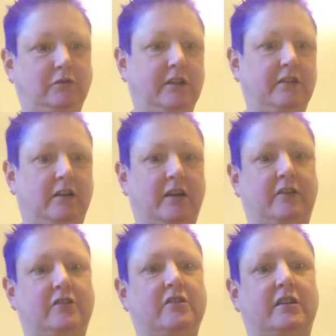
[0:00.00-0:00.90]
These guys
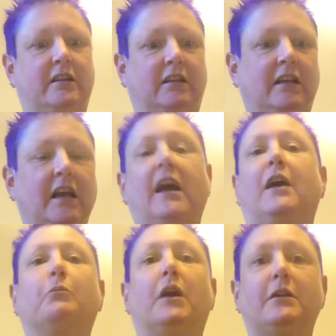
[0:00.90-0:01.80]
are chill.
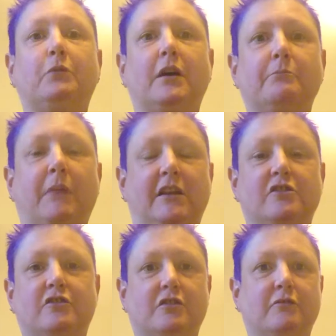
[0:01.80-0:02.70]
And why do I
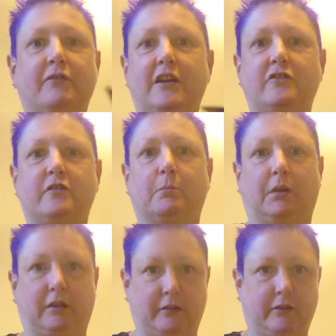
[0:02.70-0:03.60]
mention
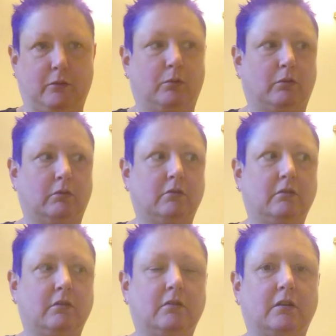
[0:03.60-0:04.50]
vegetables? Or
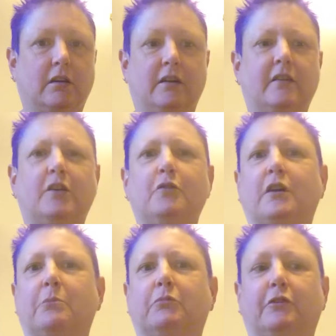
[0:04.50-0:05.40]
is a
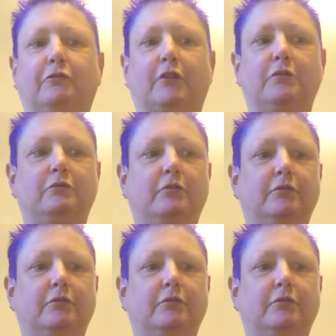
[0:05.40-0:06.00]
cucumber a fruit?